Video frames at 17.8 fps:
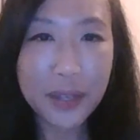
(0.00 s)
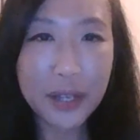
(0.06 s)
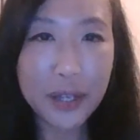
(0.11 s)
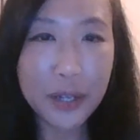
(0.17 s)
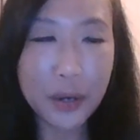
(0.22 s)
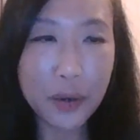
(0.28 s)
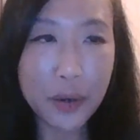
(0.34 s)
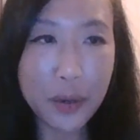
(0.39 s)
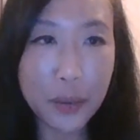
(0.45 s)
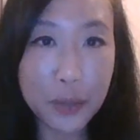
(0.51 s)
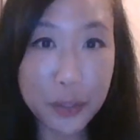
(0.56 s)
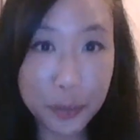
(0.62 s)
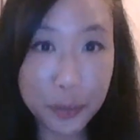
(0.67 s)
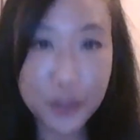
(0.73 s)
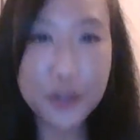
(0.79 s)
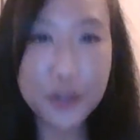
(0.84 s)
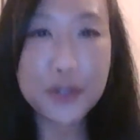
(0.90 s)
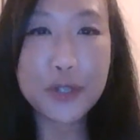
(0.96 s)
it was
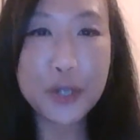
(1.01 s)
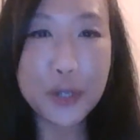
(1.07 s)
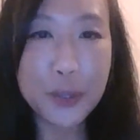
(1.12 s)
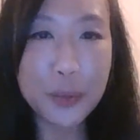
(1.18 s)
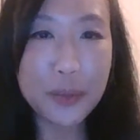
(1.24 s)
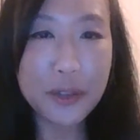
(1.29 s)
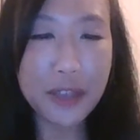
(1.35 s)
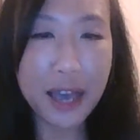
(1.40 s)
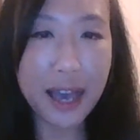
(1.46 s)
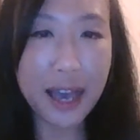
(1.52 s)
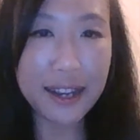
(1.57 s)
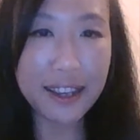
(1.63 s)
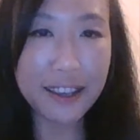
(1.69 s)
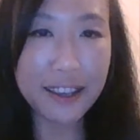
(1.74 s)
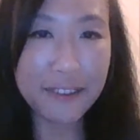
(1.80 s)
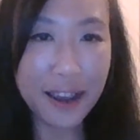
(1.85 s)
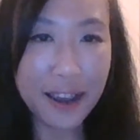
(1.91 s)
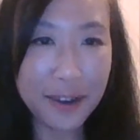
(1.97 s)
presumed that
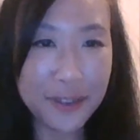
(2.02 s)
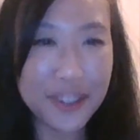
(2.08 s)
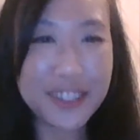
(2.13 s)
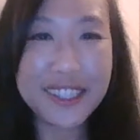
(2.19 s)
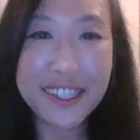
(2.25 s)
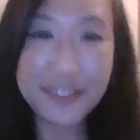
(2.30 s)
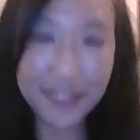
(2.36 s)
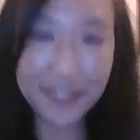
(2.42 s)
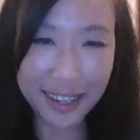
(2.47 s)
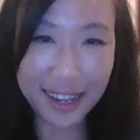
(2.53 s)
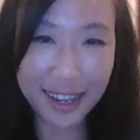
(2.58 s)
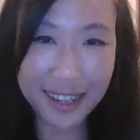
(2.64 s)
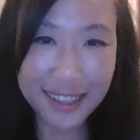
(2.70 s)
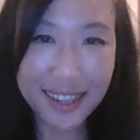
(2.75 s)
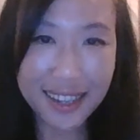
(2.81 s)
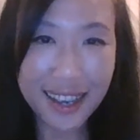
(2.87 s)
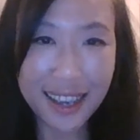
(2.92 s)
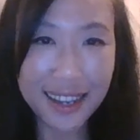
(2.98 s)
if I receive, like I
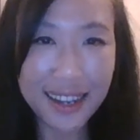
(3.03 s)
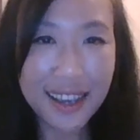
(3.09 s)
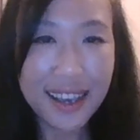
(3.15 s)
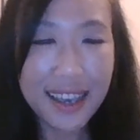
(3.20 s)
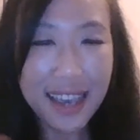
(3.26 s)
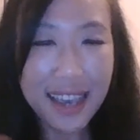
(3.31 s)
said,